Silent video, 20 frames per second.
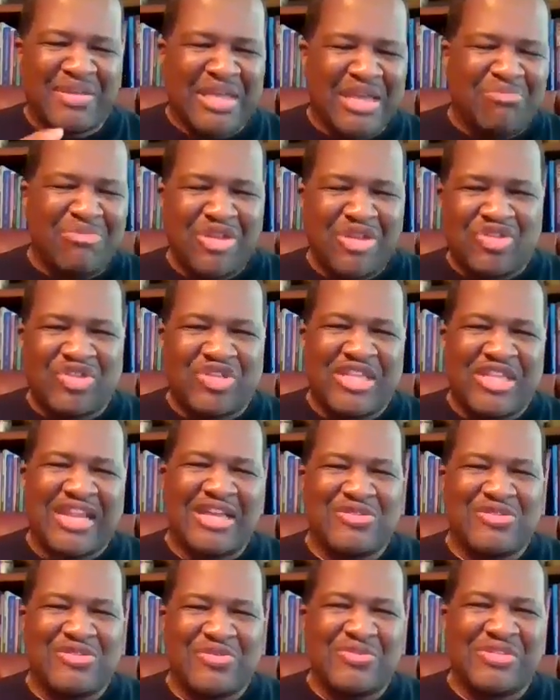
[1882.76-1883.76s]
image that
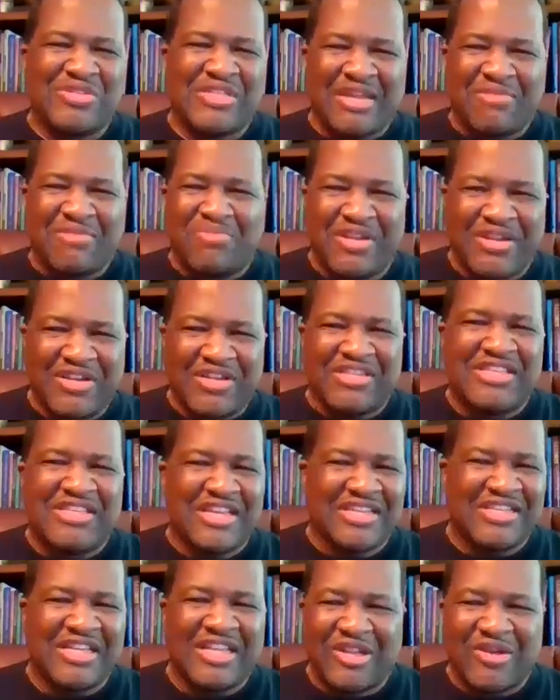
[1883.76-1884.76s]
I use that I put in a
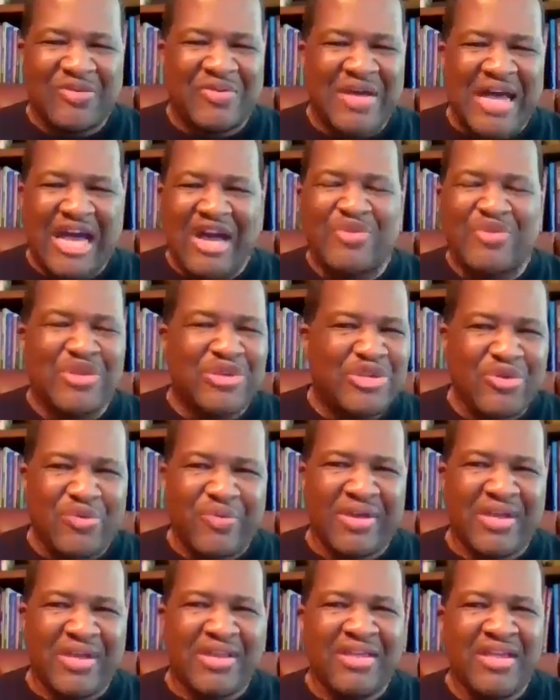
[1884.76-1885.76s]
text. Hello, how are you
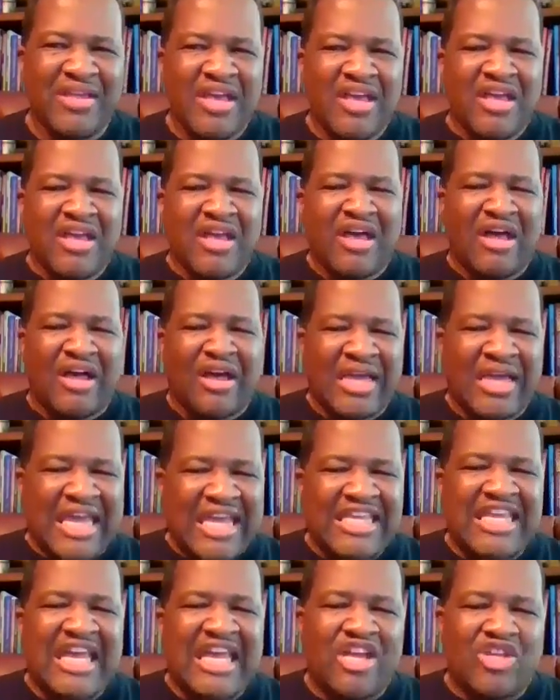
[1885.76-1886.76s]
doing?
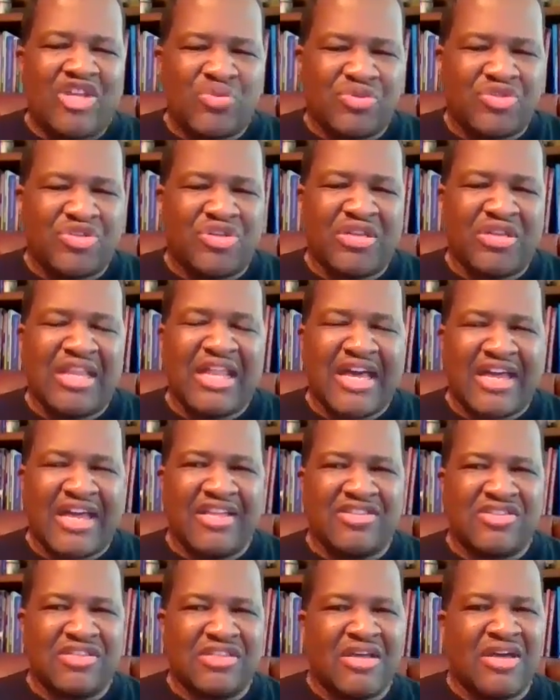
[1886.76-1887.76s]
Engage with your
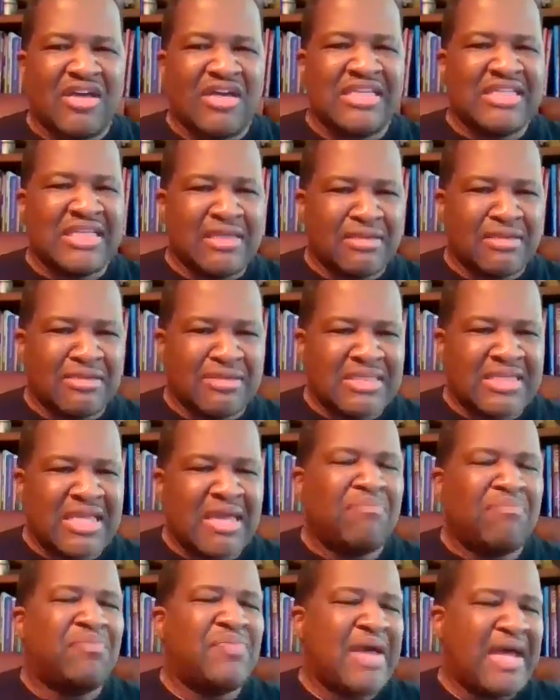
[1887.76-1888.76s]
clients.
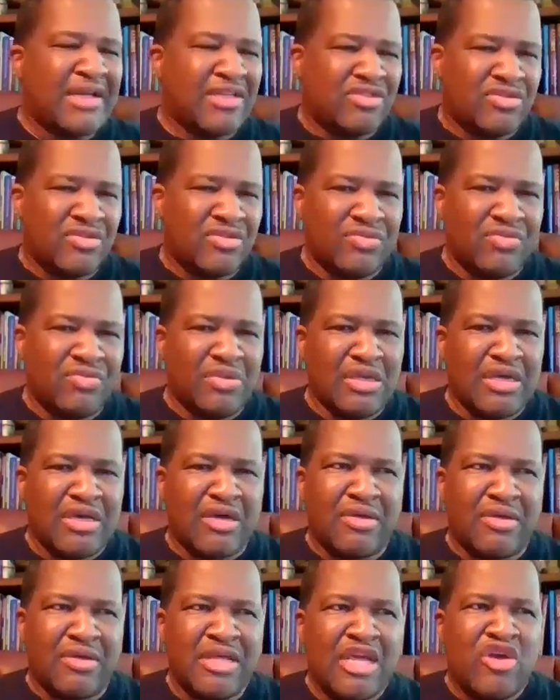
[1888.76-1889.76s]
Get back
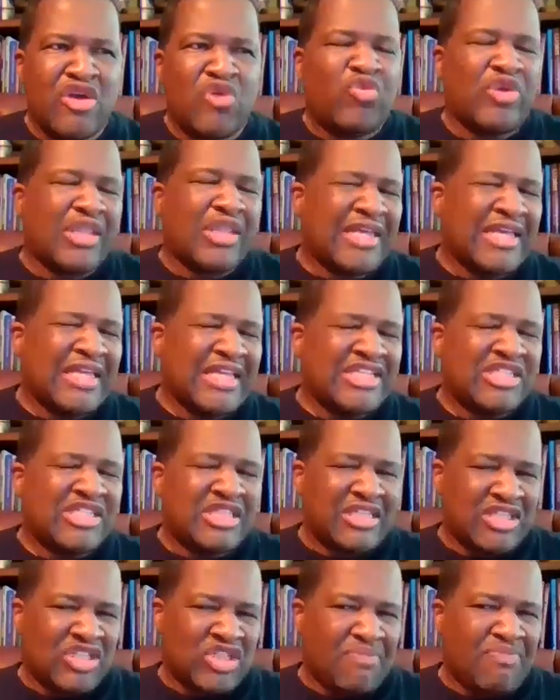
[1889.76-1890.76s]
to really,
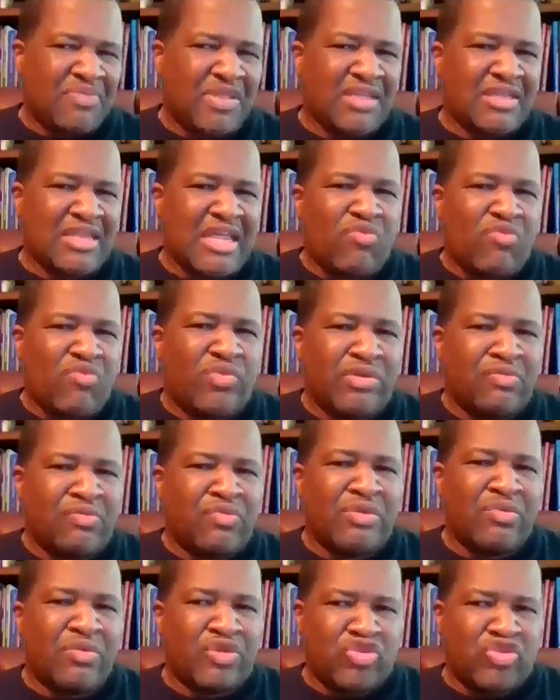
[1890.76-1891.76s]
it's something that
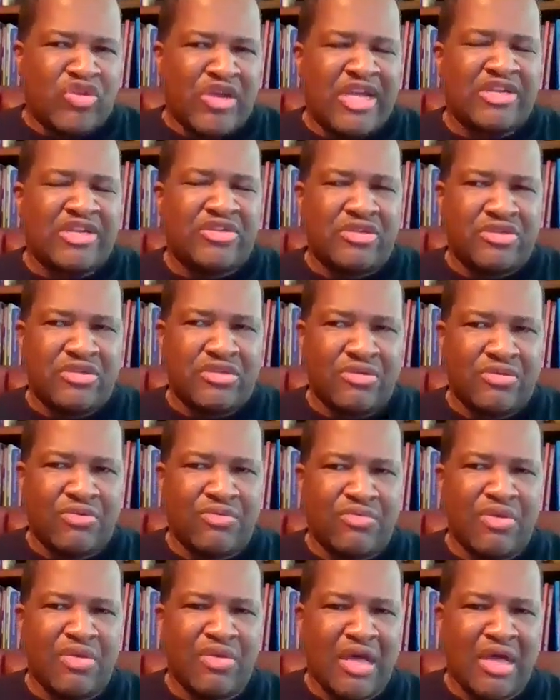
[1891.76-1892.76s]
we were trained to
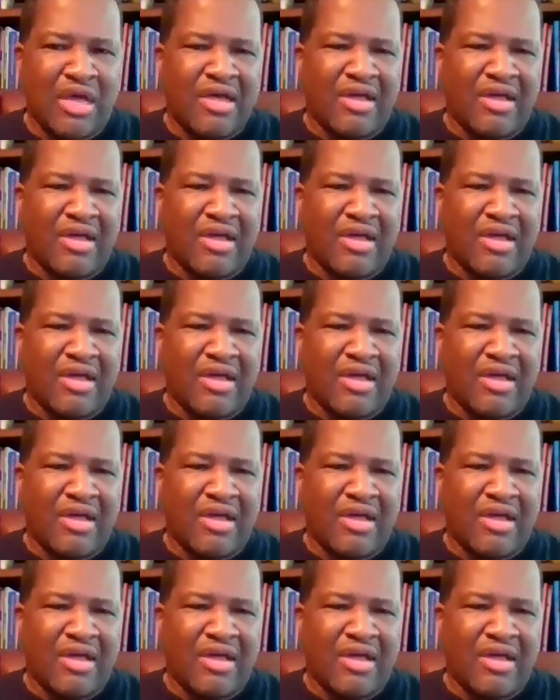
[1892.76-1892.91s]
do